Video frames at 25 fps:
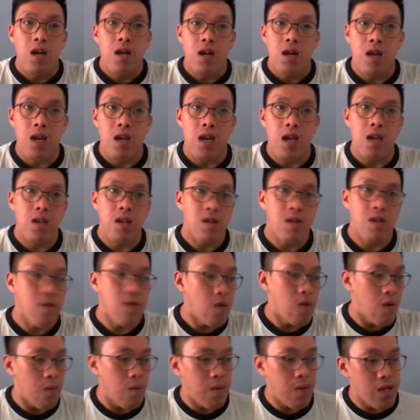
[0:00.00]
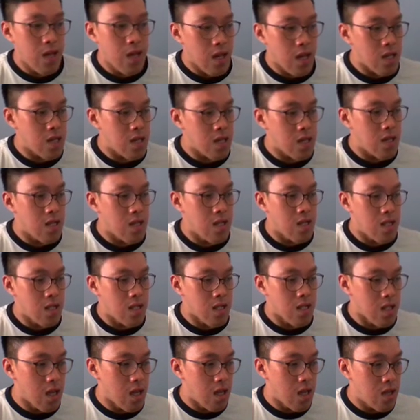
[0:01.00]
Okay, so besides
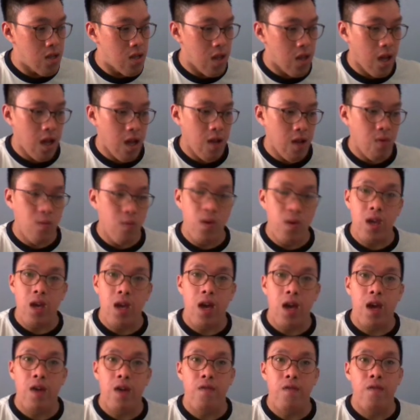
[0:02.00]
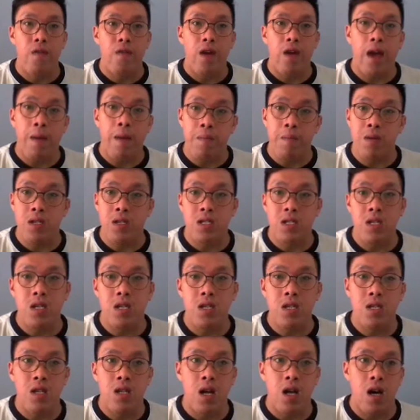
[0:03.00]
these, and we have
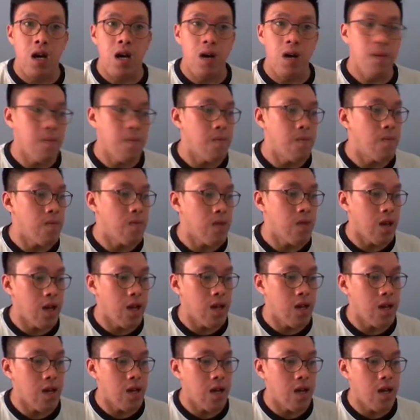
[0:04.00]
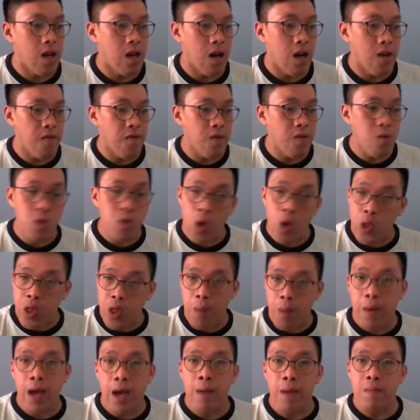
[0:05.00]
embassies. There are a few
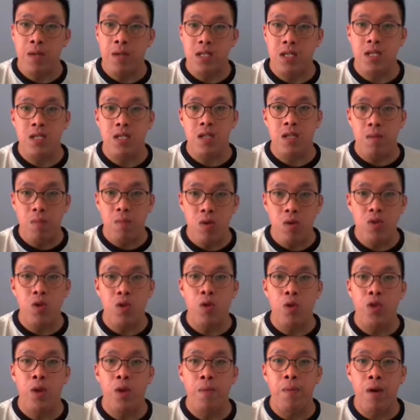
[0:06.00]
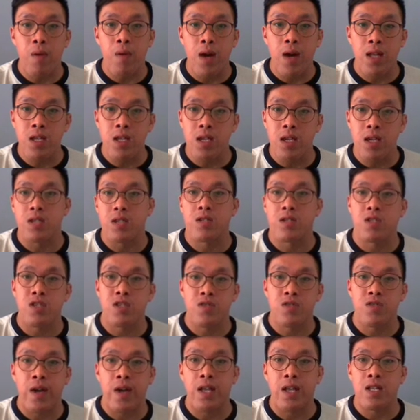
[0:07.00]
notable embassies. The most notable one is
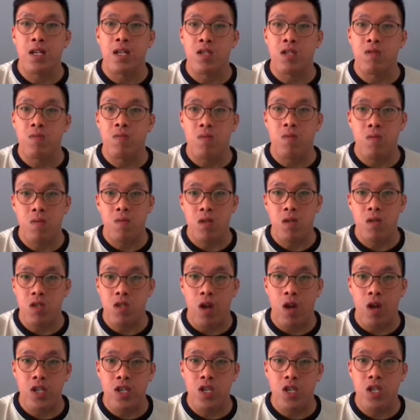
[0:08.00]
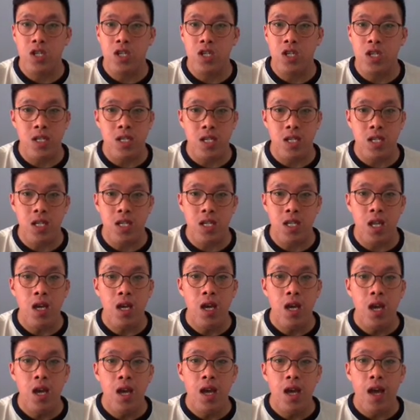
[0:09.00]
just right next to the stock exchange. This is the
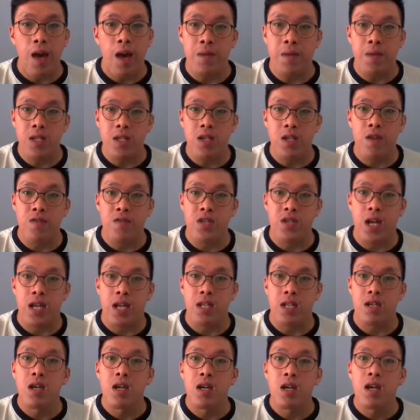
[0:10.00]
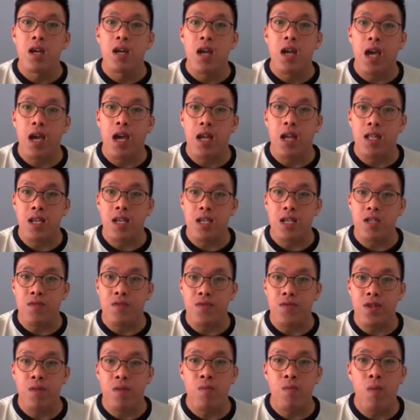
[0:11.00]
Embassy of China, and that's the
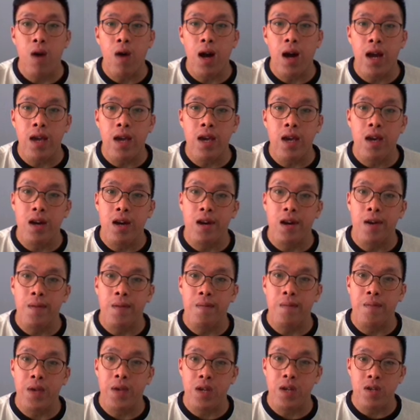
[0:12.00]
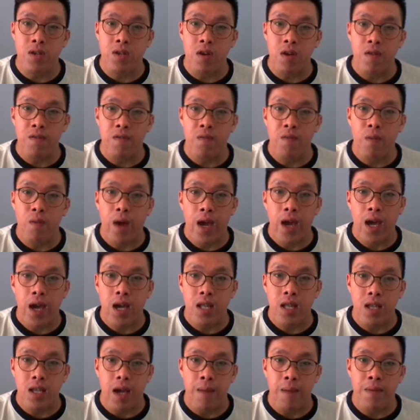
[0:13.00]
reason why. Because of where
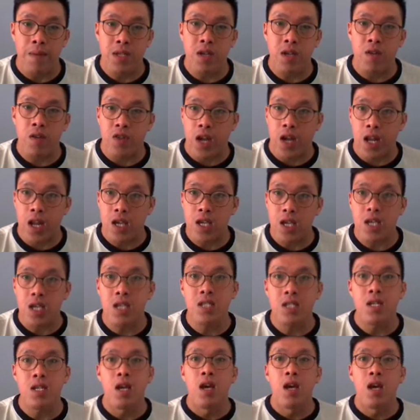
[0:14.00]
the Embassy of China is,